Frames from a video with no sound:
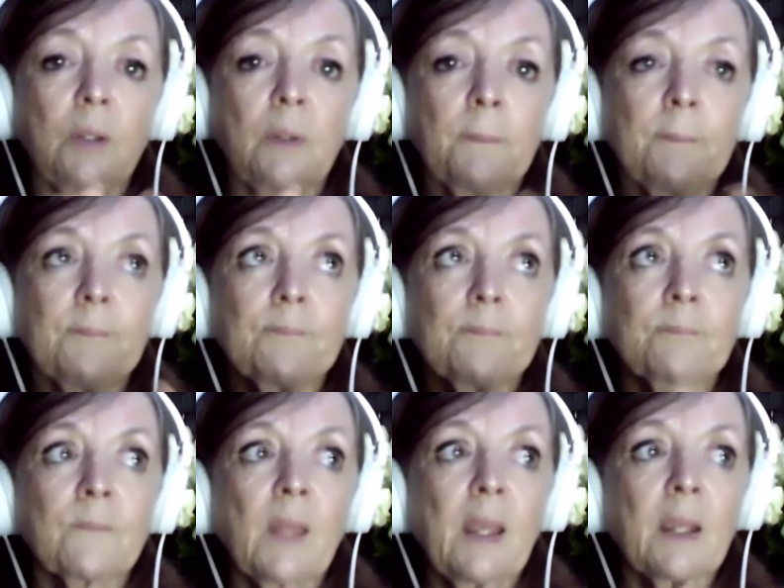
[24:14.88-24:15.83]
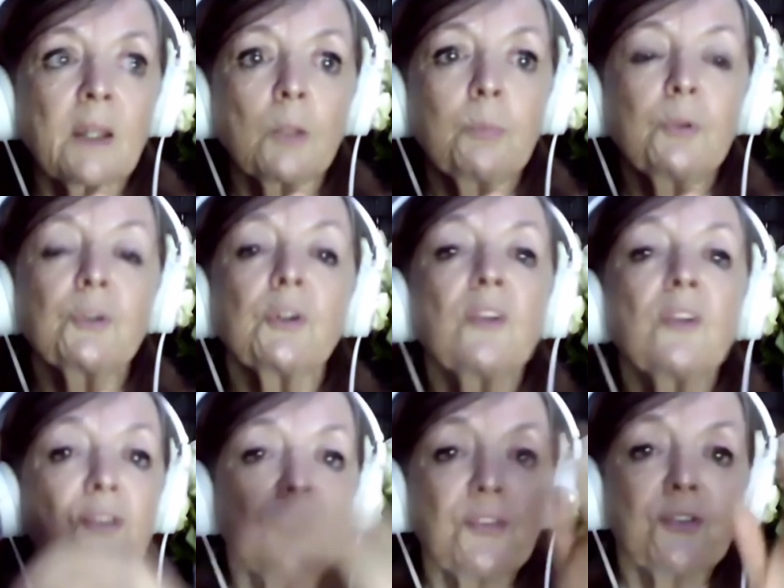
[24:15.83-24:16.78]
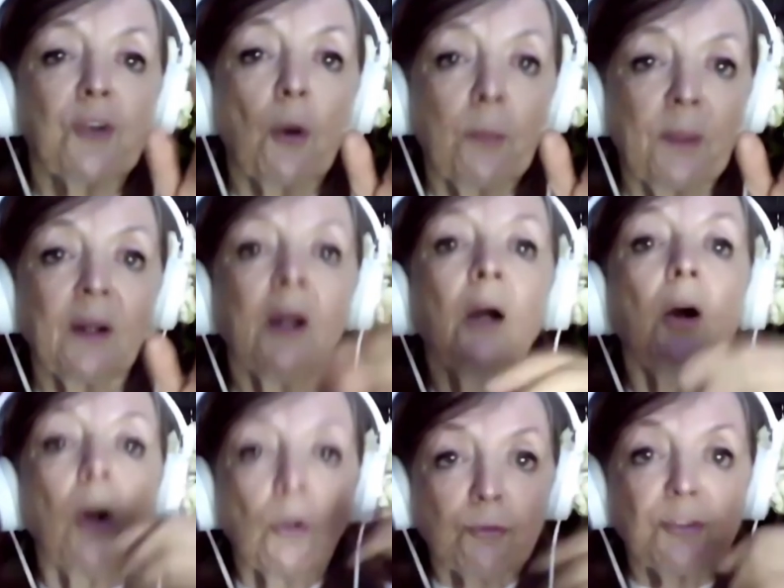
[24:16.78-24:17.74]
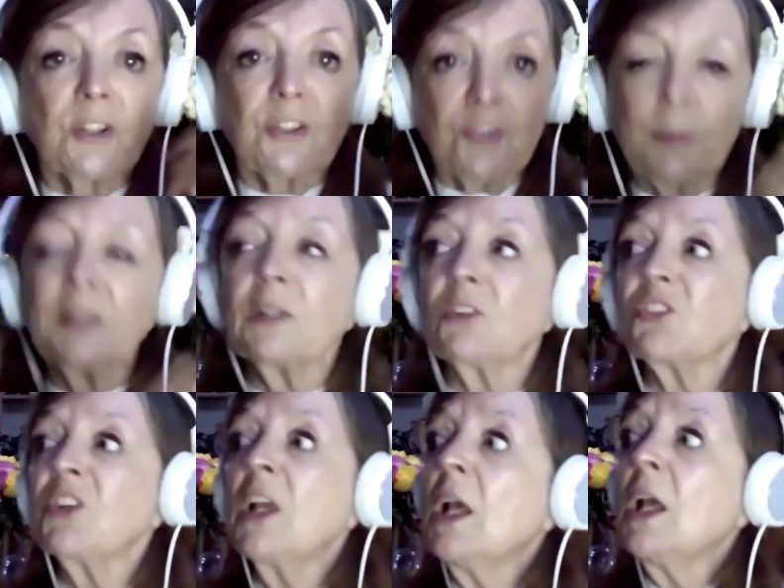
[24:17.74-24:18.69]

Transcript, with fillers: uh, mm, how can I put it? It's a stopper on free speech.